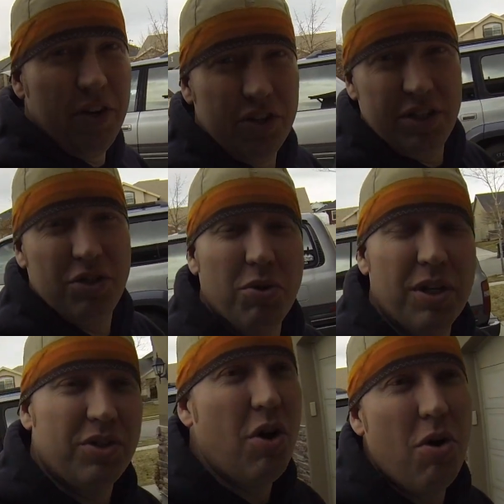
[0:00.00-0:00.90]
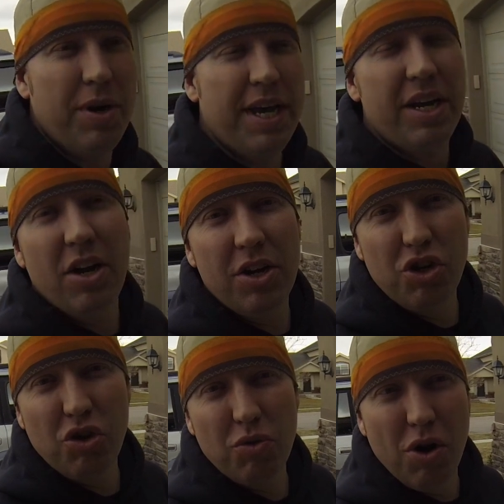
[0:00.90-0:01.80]
they told us, oh, hit it on a
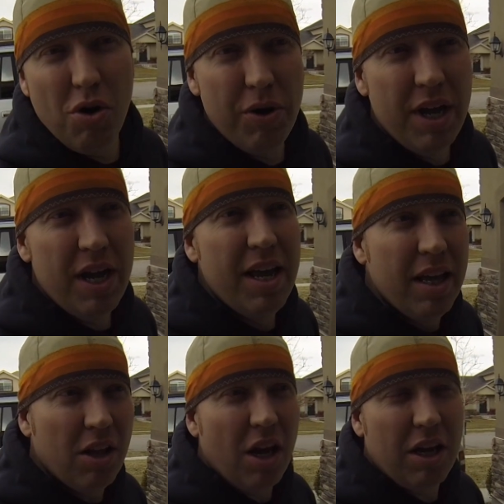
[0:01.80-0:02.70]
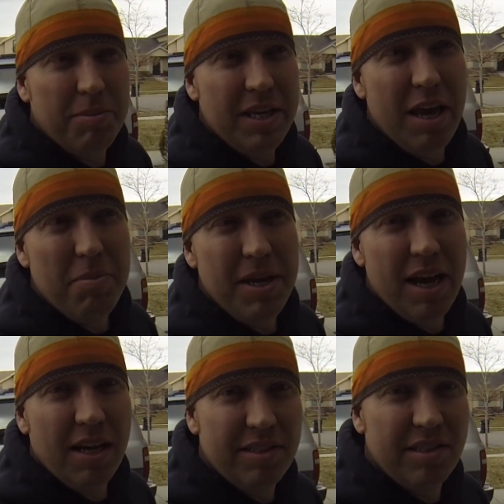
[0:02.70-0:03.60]
dirt road, block up the
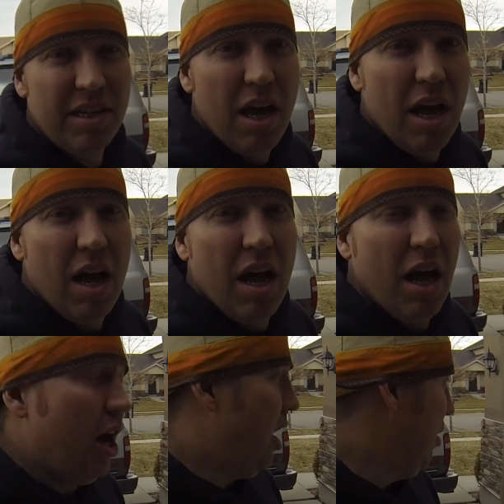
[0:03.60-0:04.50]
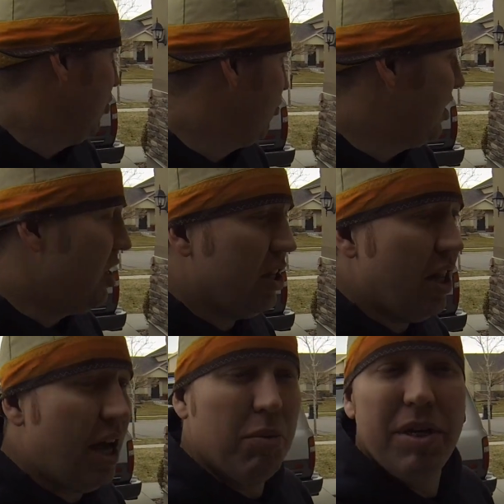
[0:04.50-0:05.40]
ABS. I was reading
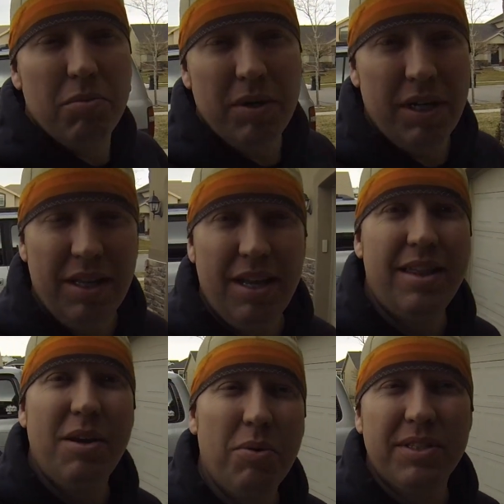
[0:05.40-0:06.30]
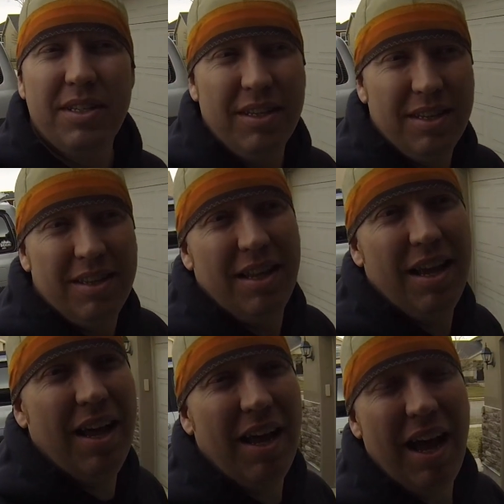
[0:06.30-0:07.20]
online. There wasn't
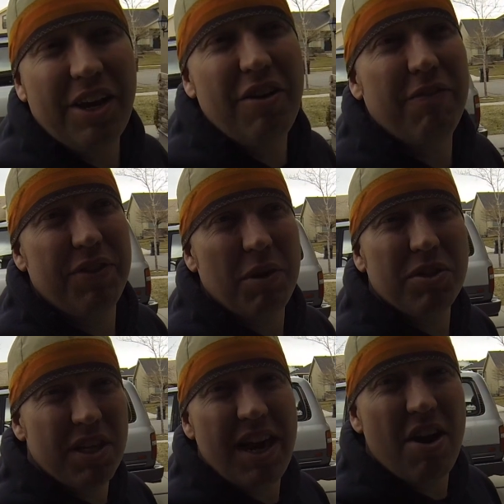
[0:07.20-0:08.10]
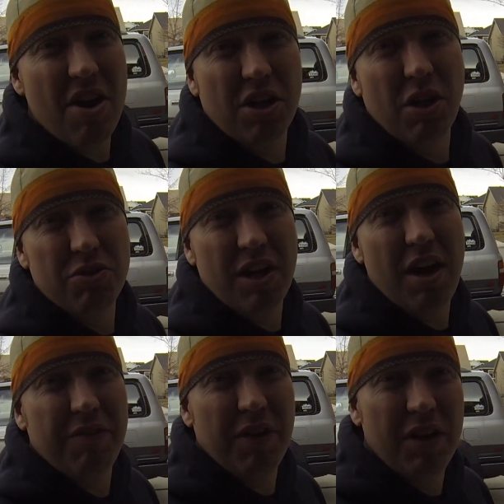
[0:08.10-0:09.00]
an area close
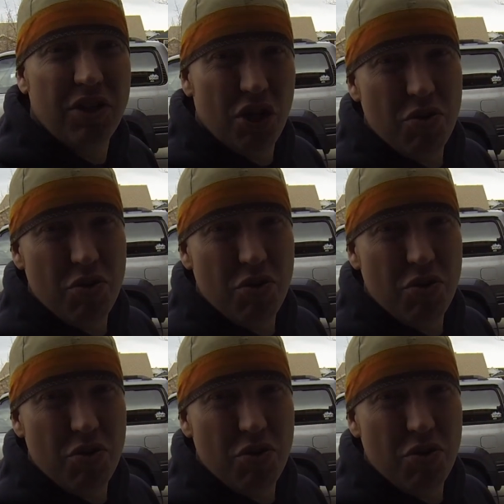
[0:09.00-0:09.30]
enough to do